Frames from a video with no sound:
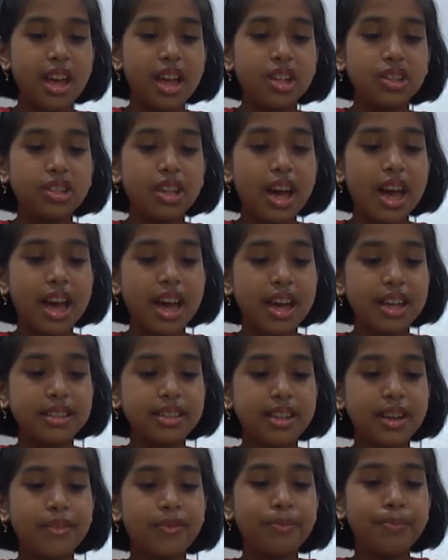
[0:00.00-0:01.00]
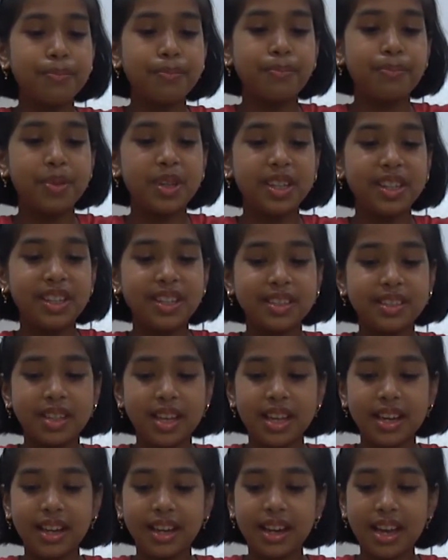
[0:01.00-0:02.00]
So I have some peas
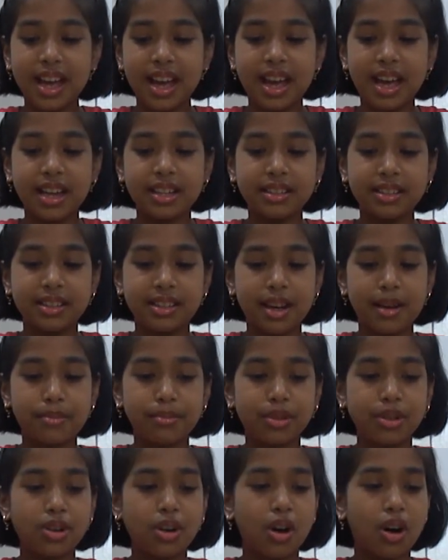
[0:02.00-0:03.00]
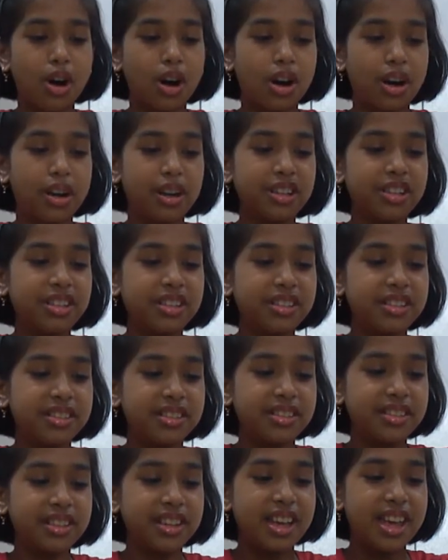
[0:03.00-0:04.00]
here and some corn
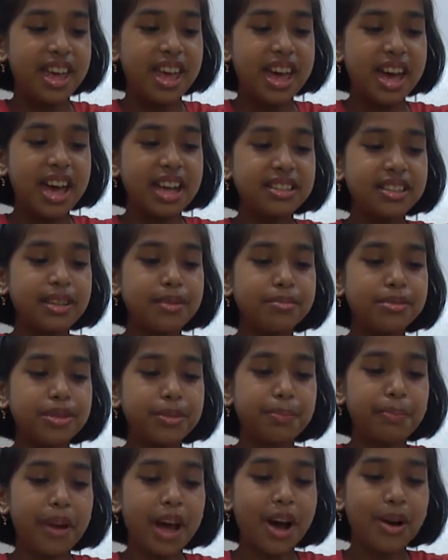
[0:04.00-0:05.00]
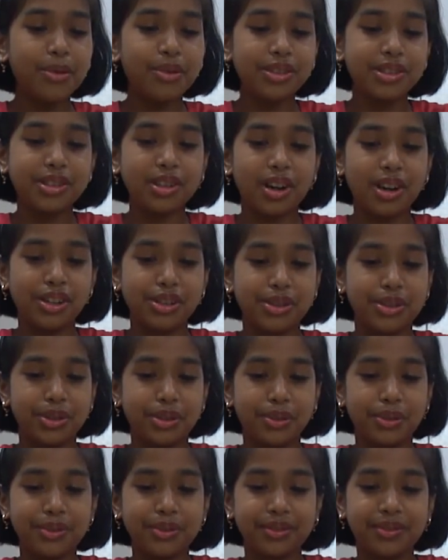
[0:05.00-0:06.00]
and some sprouts also.